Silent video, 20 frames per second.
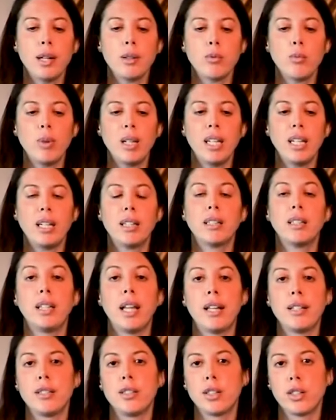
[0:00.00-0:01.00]
And we
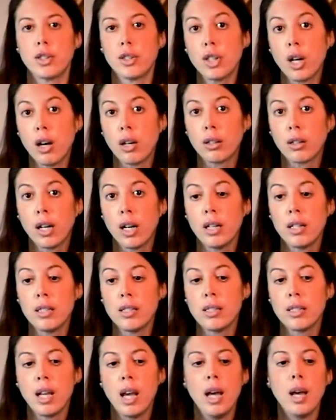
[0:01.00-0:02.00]
cleanse your
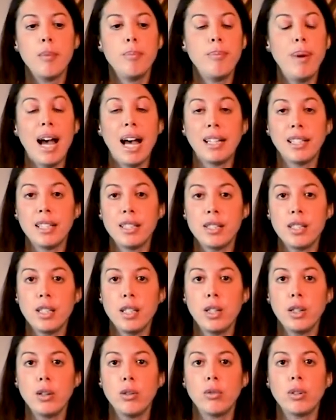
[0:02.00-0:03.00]
chakras, balance
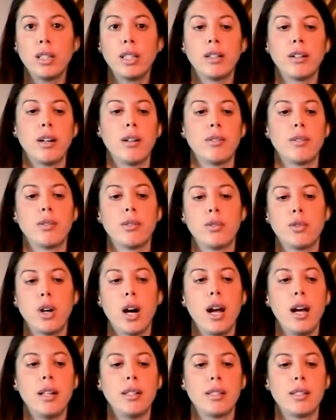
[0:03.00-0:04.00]
you, clear out
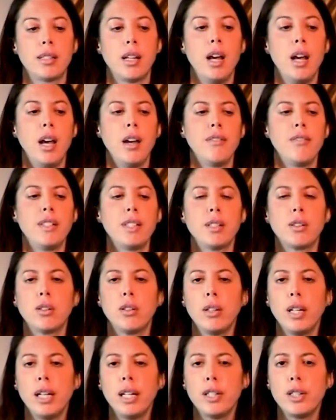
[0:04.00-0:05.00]
stress,
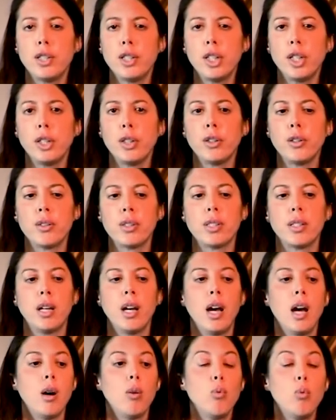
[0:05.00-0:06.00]
physical issues,
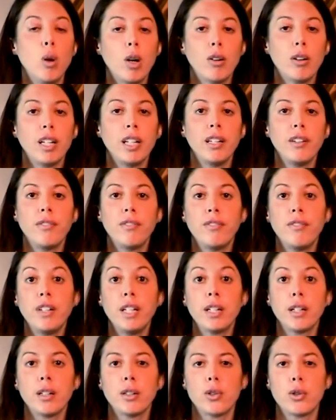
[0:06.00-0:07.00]
worry,
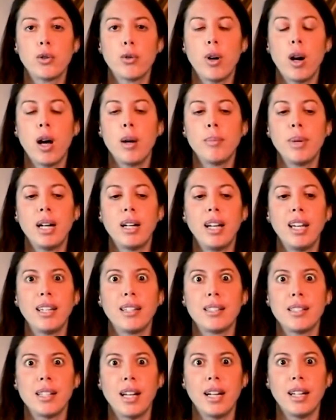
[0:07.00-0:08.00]
fear, trauma,
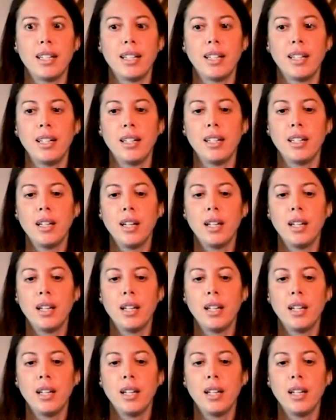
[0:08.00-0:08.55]
anxiety.